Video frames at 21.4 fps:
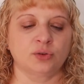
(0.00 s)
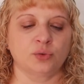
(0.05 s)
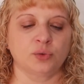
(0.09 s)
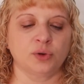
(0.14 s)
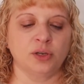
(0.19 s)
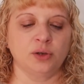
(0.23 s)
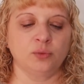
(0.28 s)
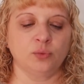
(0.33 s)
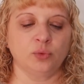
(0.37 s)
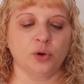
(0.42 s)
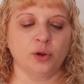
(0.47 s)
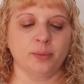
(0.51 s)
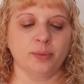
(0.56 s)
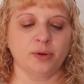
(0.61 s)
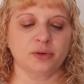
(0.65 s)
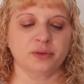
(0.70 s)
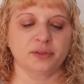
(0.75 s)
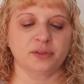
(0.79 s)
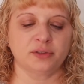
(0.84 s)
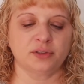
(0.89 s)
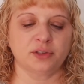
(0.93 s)
green
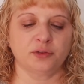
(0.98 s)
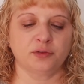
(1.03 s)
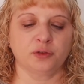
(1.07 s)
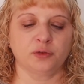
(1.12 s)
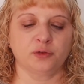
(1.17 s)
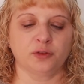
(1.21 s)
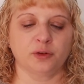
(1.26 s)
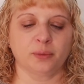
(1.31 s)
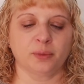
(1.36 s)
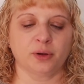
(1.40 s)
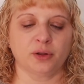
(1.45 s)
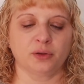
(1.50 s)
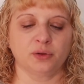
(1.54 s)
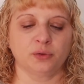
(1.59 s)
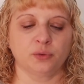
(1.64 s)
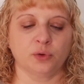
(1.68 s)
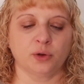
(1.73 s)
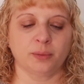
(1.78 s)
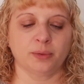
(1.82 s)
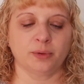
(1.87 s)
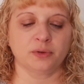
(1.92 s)
rooibos is different from other
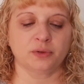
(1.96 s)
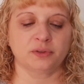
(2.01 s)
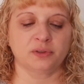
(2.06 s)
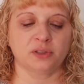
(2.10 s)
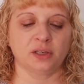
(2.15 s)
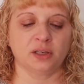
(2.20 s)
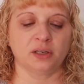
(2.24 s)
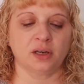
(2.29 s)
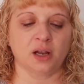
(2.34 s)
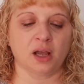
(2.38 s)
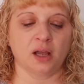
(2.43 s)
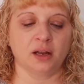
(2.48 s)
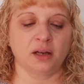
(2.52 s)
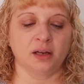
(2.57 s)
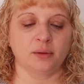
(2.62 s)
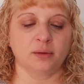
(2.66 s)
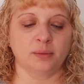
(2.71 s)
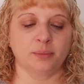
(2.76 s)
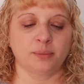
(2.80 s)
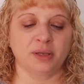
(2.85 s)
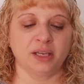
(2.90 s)
rooibos in not
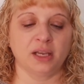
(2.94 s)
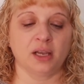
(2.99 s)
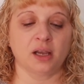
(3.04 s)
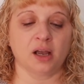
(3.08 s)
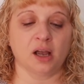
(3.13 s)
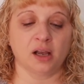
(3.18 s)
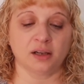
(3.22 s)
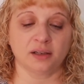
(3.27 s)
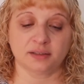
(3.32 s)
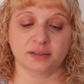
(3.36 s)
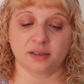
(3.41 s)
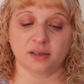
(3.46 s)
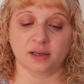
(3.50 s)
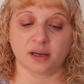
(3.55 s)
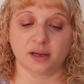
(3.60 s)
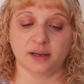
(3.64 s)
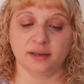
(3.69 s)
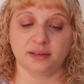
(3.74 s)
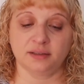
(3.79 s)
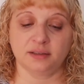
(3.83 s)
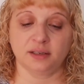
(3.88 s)
being
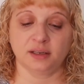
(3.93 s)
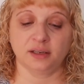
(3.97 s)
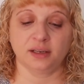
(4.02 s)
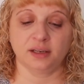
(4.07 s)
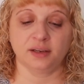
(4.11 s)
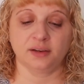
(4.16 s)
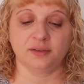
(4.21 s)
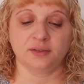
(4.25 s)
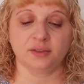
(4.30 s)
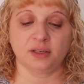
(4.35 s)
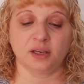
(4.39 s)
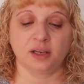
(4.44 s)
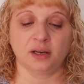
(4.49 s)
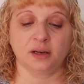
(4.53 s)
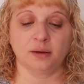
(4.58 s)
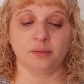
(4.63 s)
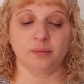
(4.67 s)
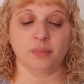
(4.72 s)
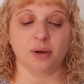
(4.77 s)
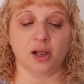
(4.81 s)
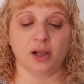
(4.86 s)
oxidized. It gives it
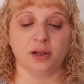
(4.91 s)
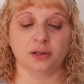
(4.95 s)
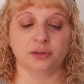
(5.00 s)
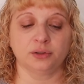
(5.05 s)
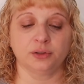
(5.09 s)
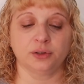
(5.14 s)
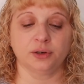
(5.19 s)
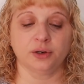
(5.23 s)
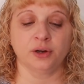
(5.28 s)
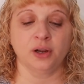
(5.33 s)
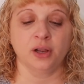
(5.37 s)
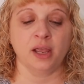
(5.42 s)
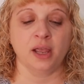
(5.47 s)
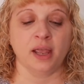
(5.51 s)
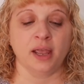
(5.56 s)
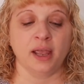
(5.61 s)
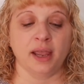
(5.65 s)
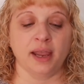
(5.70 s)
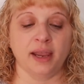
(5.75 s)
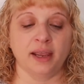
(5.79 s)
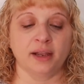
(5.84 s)
a milder
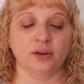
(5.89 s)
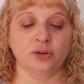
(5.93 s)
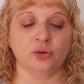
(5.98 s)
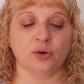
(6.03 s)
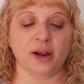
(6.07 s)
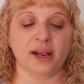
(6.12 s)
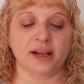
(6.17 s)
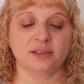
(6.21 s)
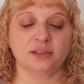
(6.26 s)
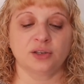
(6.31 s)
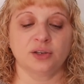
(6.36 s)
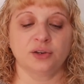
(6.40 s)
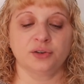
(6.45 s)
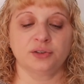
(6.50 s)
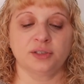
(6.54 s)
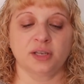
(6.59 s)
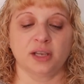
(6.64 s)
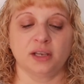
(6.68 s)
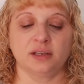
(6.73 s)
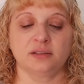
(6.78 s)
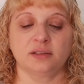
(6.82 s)
and grassier
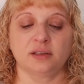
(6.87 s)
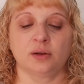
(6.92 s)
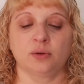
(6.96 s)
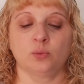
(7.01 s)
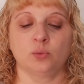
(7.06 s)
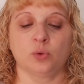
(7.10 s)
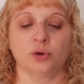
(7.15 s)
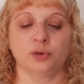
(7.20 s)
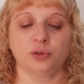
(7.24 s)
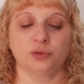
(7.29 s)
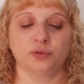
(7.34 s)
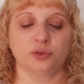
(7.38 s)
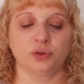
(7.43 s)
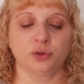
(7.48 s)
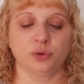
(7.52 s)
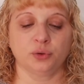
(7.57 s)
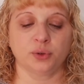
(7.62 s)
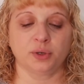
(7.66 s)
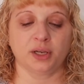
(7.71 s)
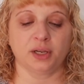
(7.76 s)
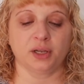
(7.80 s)
taste and wonderful
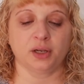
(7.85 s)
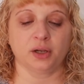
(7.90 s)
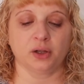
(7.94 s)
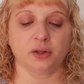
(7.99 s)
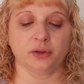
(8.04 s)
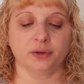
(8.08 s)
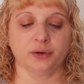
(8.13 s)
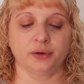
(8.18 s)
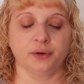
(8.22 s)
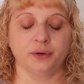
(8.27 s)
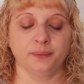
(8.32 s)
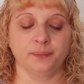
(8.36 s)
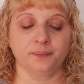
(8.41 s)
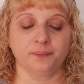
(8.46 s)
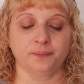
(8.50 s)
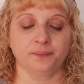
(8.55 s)
green color.